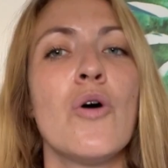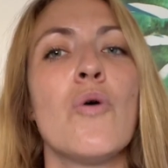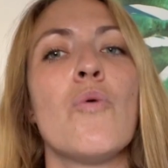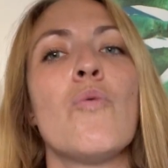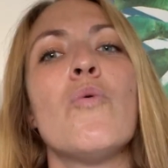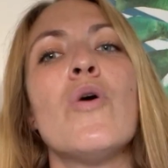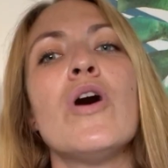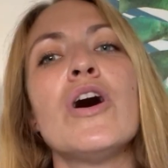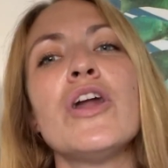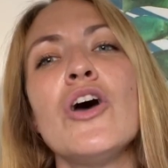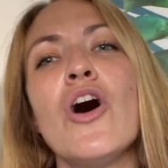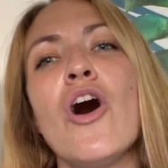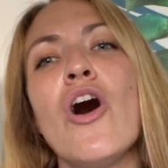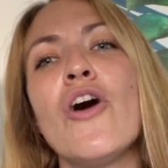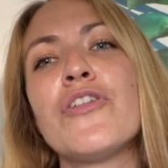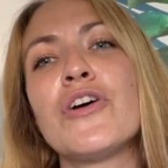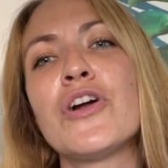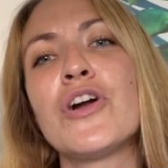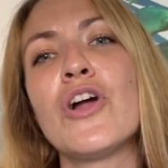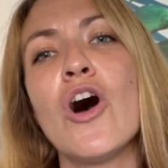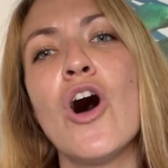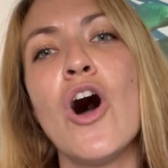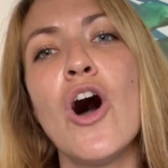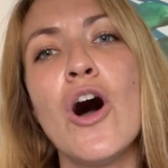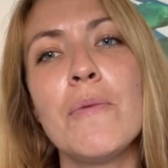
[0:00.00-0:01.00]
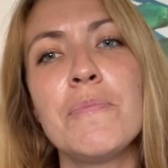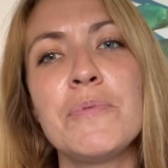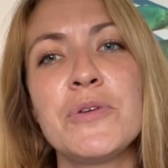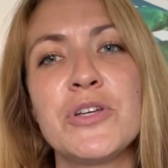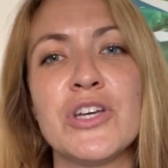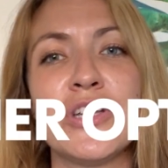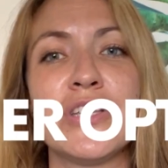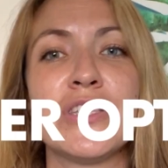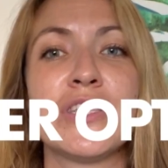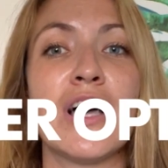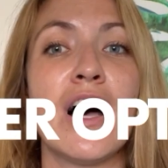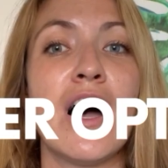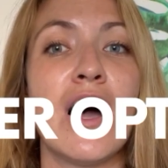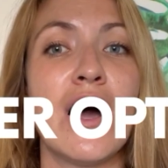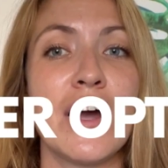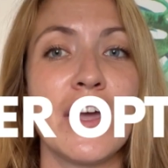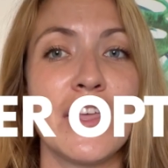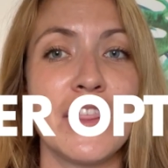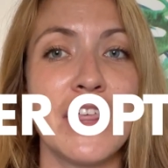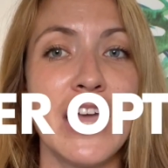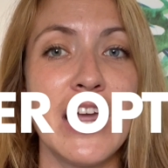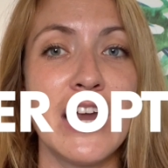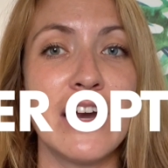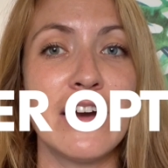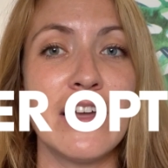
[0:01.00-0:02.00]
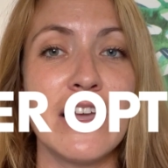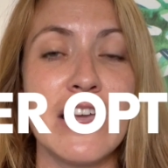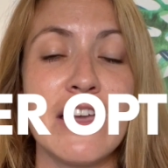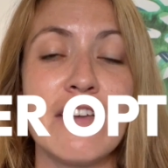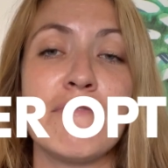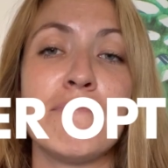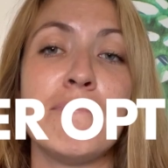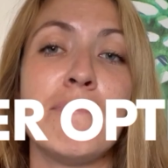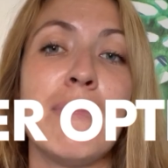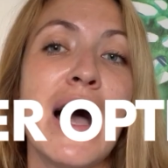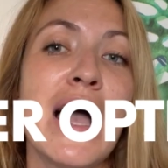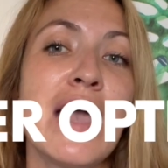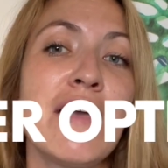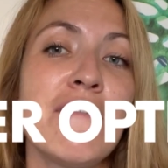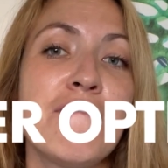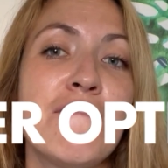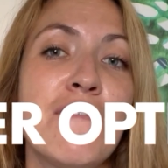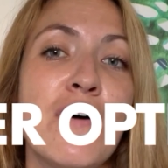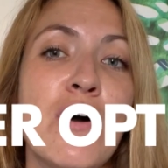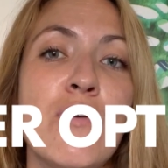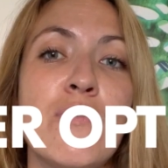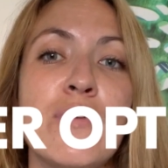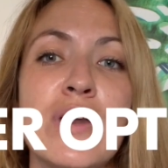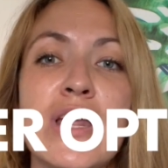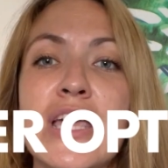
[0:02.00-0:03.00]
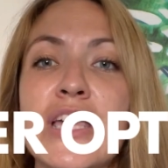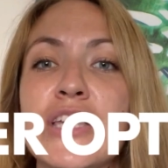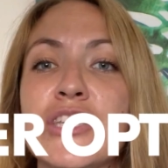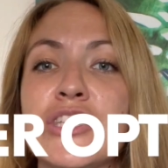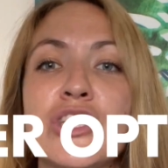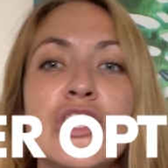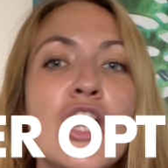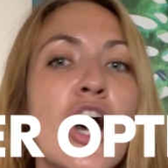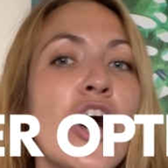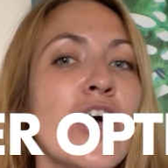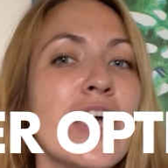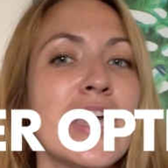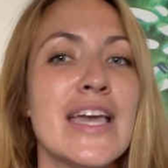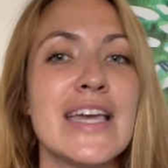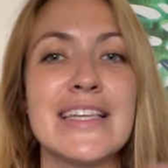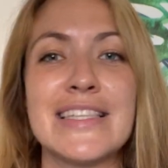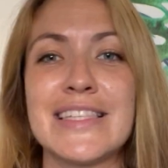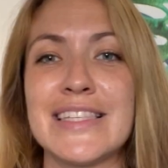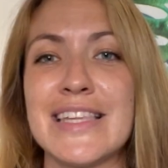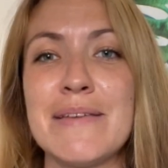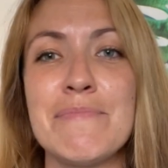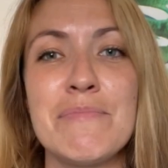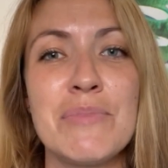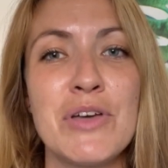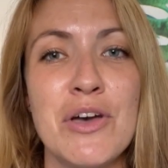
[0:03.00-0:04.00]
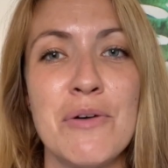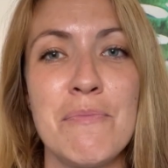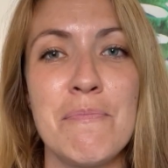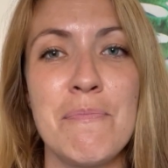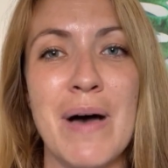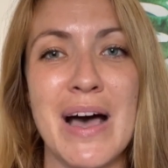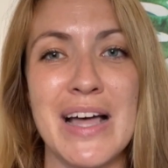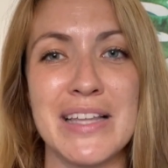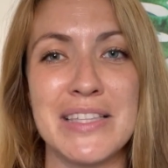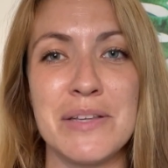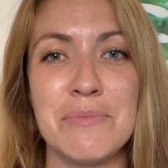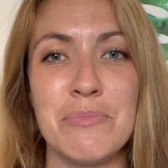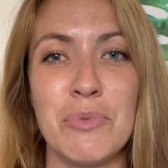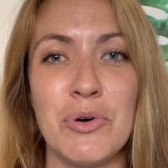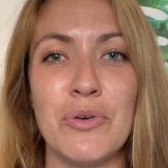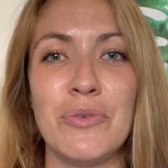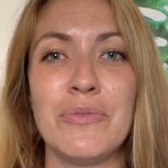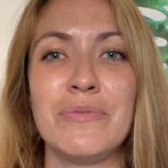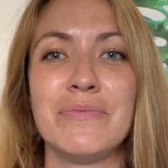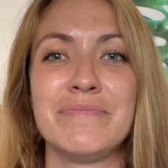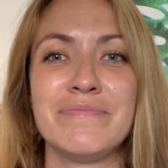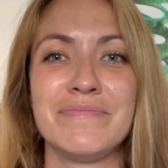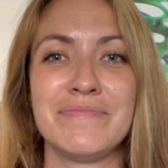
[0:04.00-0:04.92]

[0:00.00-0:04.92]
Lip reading: what other options are there if my phone is not eSIM compatible,